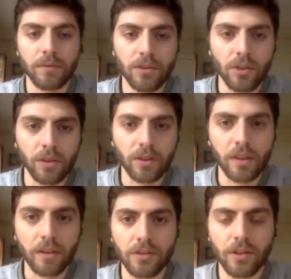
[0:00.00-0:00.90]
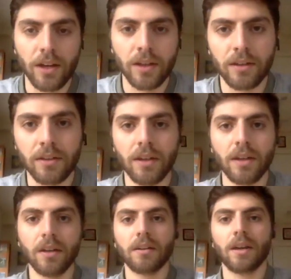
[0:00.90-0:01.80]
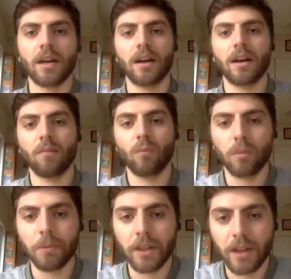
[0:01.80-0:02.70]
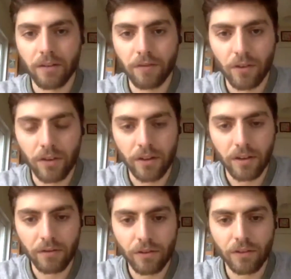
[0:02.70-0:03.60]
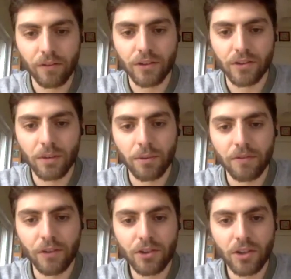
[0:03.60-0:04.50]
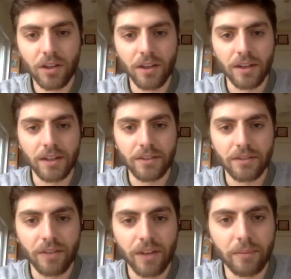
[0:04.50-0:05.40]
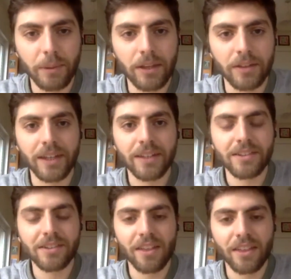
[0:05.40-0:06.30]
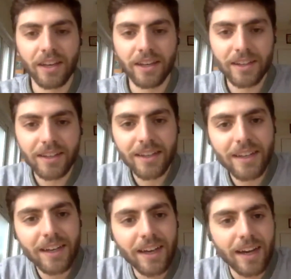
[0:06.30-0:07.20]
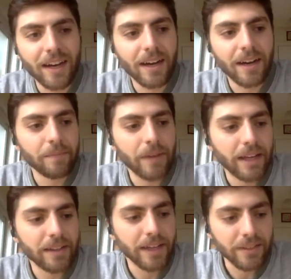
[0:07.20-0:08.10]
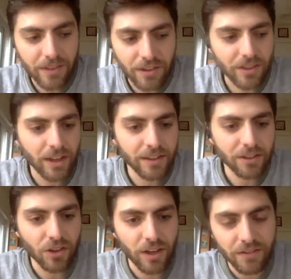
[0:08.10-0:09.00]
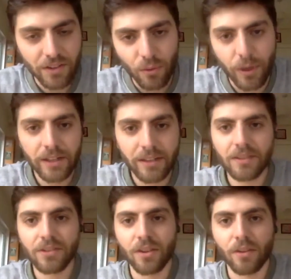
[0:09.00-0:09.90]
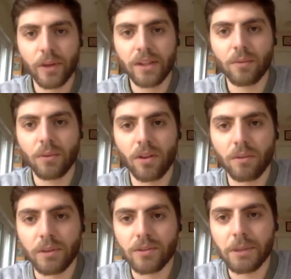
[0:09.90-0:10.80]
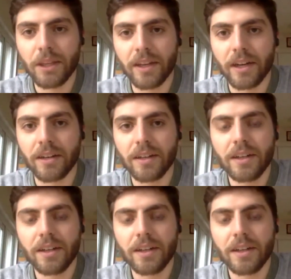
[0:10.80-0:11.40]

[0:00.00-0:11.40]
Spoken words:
So the sun will be there for the foreseeable future, at least 5 billion years, I think. And it's the sun that drives the wind, so the wind will always be there.